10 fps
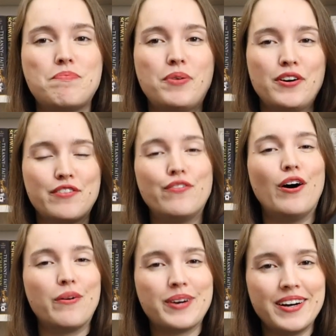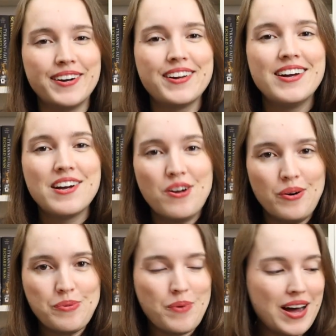put forward
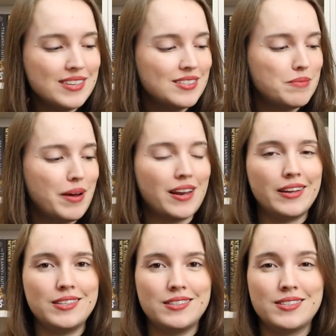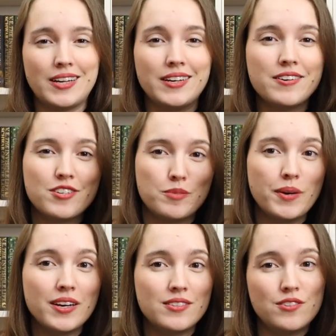Cold West by Clayton Snyder, just
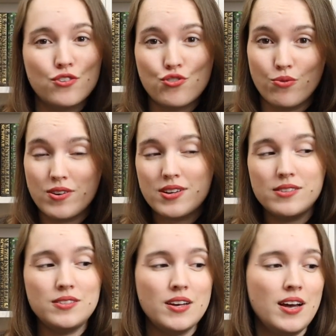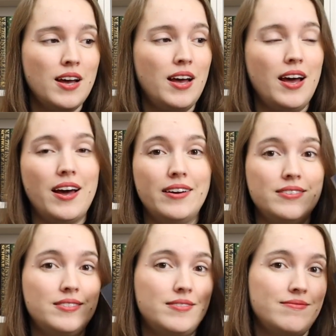because it's the shortest,
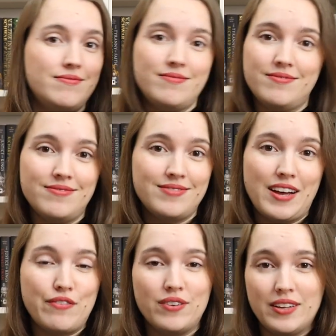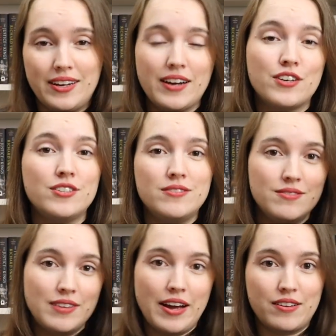and I feel like I
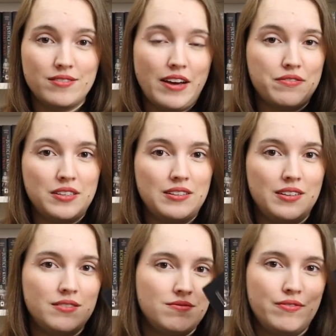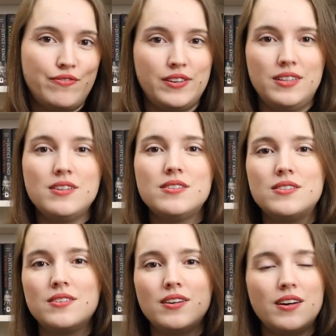could definitely fit
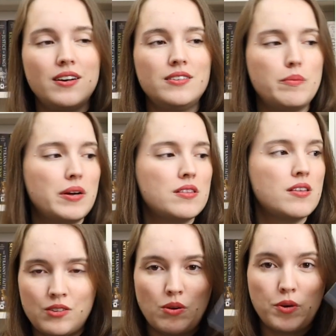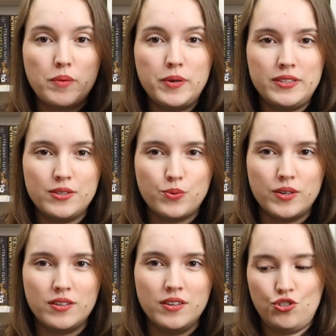this in the month. So I'm gonna put this
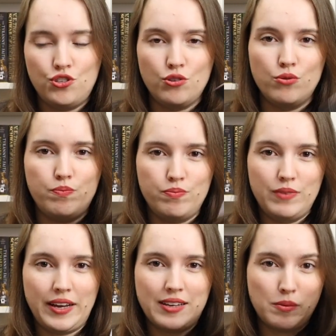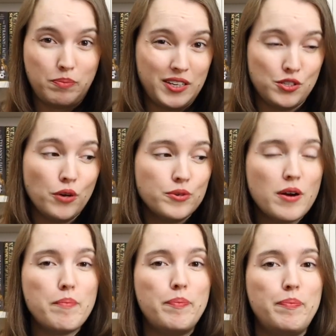one as a
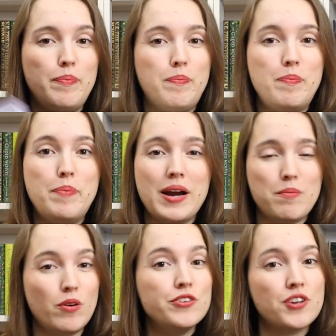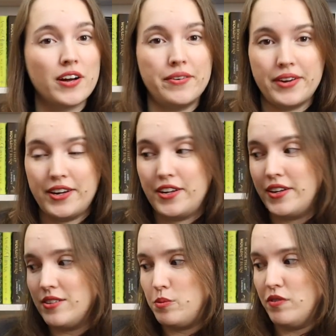placeholder, but I'm going to count
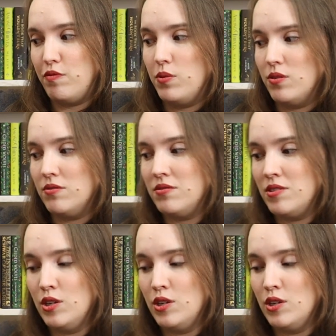any SPiff Bowl